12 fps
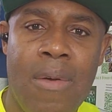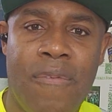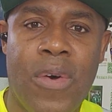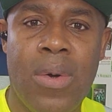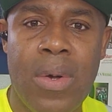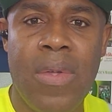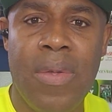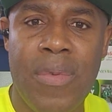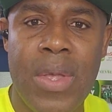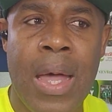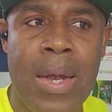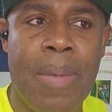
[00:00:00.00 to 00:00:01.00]

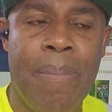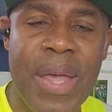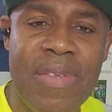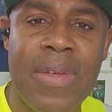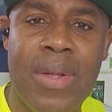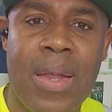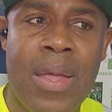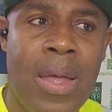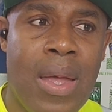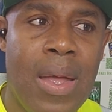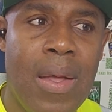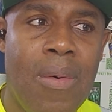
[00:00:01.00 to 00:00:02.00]
and basically,
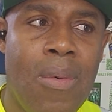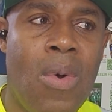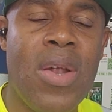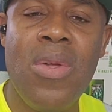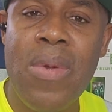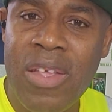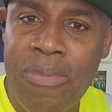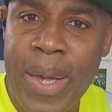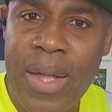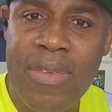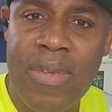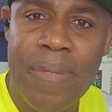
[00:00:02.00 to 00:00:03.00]
what do you
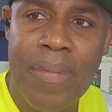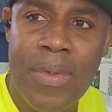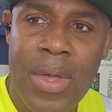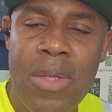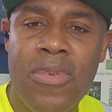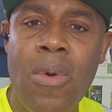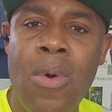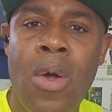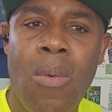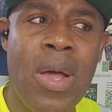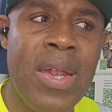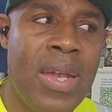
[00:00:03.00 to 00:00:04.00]
expect? So
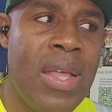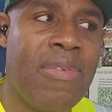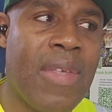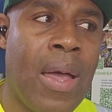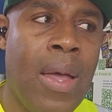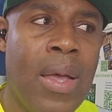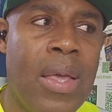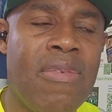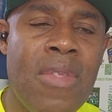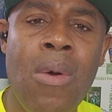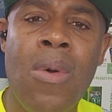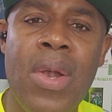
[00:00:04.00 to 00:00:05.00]
what it is
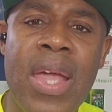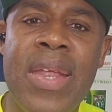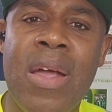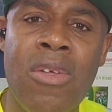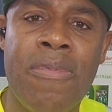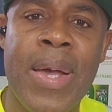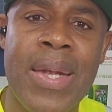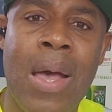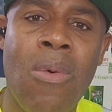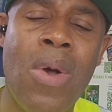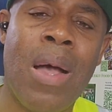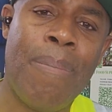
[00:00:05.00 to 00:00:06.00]
not only the husband
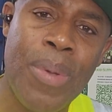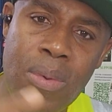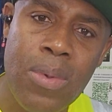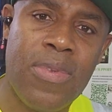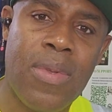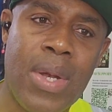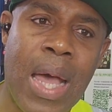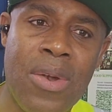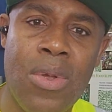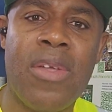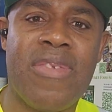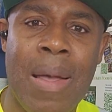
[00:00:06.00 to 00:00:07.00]
that
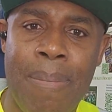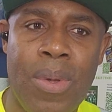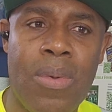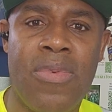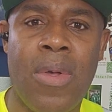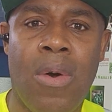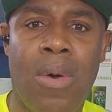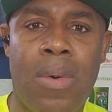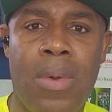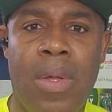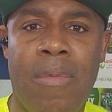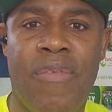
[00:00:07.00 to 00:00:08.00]
does abuse
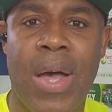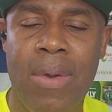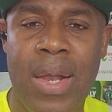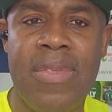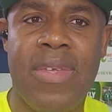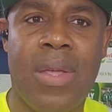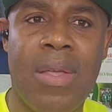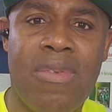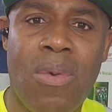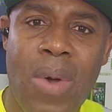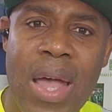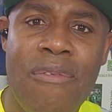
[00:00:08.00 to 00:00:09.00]
or violence against
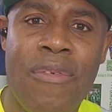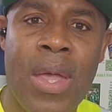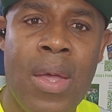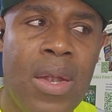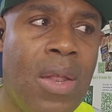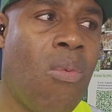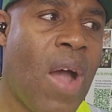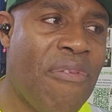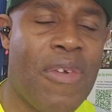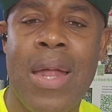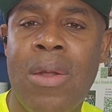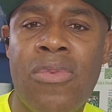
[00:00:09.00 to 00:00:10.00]
the
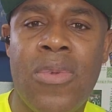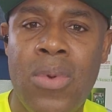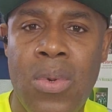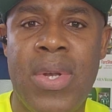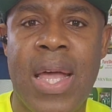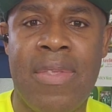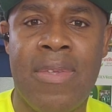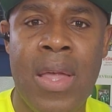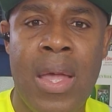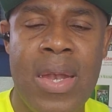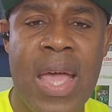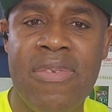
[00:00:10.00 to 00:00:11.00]
wife can also do that.
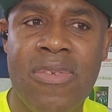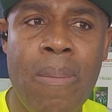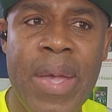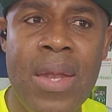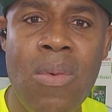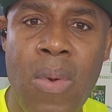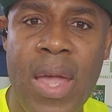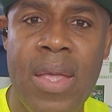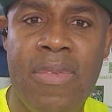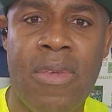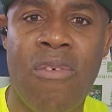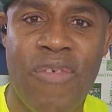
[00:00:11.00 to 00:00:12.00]
There are so many
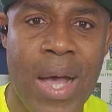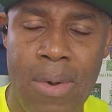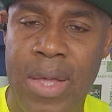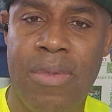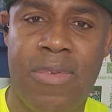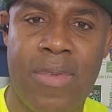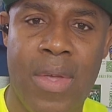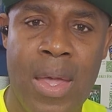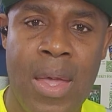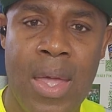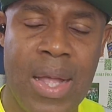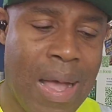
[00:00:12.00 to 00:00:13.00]
ways of violence.
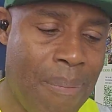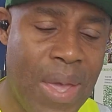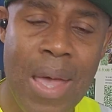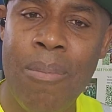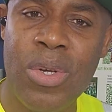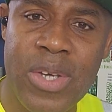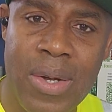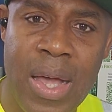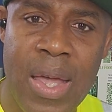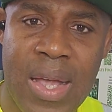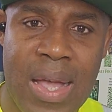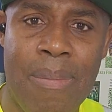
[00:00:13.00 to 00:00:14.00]
It can be
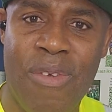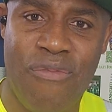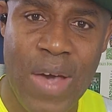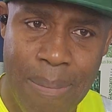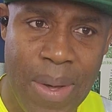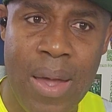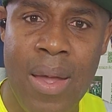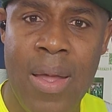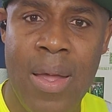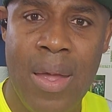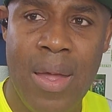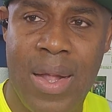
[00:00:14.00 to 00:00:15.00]
emotional, it can be verbal,
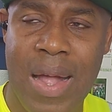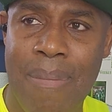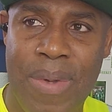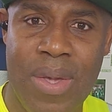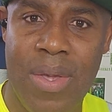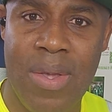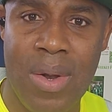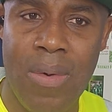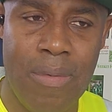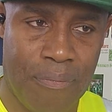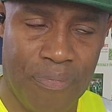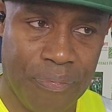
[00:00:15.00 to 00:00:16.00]
it can be,
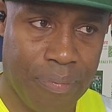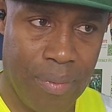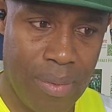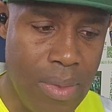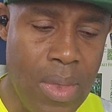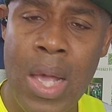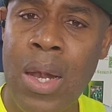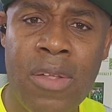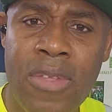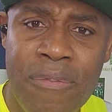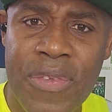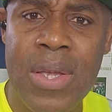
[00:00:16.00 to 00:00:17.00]
a
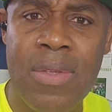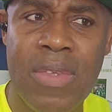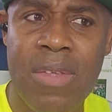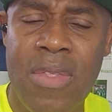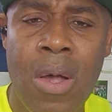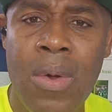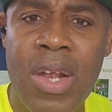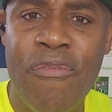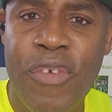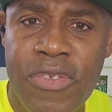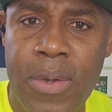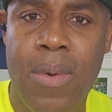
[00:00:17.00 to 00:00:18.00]
lot of things. It's not only
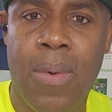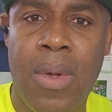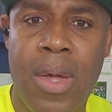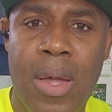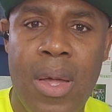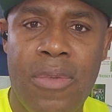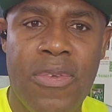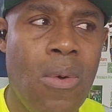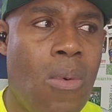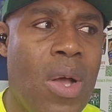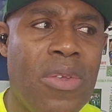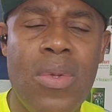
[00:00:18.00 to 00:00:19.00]
physical. So
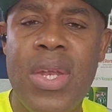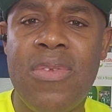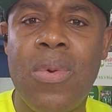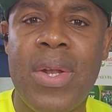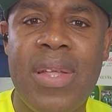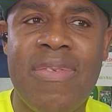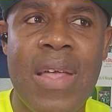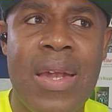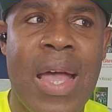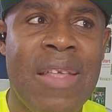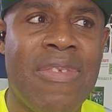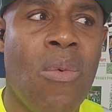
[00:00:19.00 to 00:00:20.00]
what you need to understand
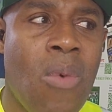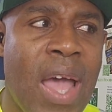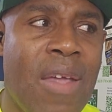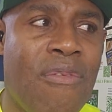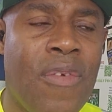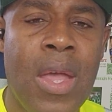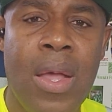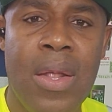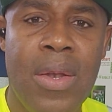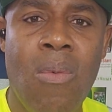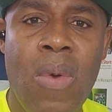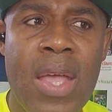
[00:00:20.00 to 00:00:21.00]
as a wife,
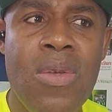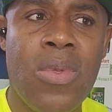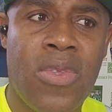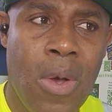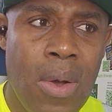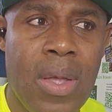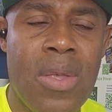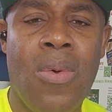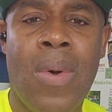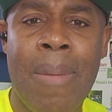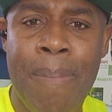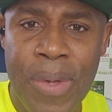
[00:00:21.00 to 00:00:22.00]
the way you talk,
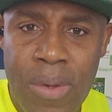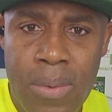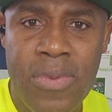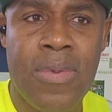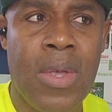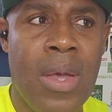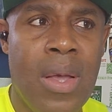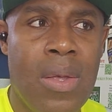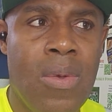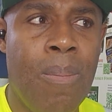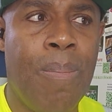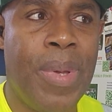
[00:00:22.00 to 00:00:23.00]
you abuse,
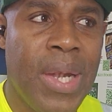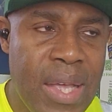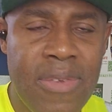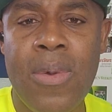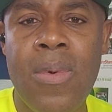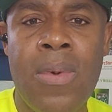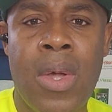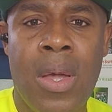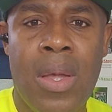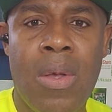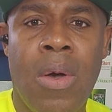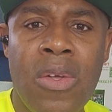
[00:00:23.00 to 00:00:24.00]
you belittle
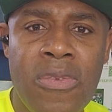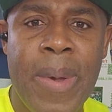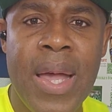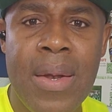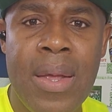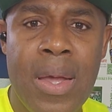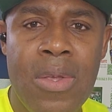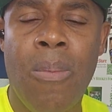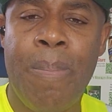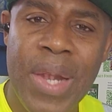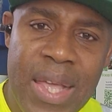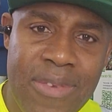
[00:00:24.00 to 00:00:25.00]
your husband, you
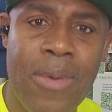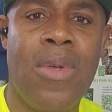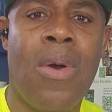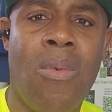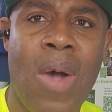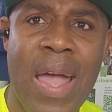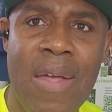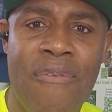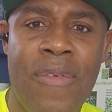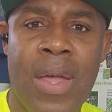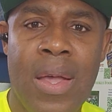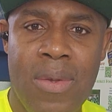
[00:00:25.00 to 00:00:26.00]
belittle your
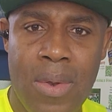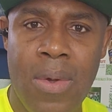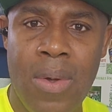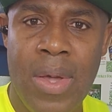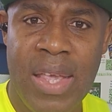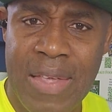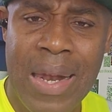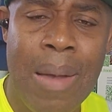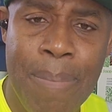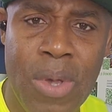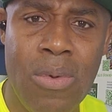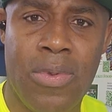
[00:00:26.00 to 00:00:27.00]
wife, it's an
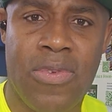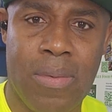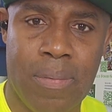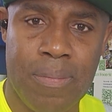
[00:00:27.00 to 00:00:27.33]
abuse.